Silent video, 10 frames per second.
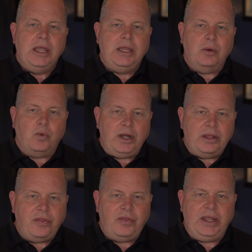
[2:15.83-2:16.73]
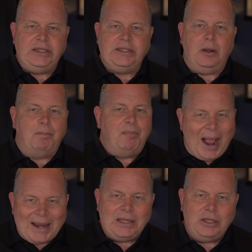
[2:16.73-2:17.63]
Get rid of the things that are
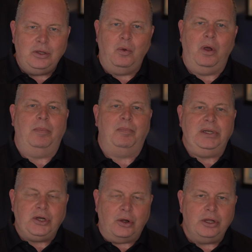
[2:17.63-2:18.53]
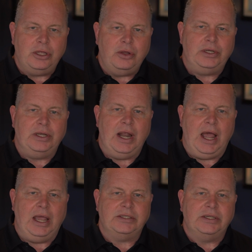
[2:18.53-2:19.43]
binding you up and turning you into
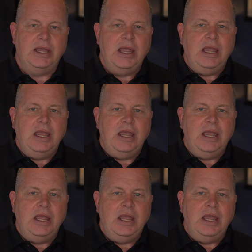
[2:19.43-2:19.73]
knots.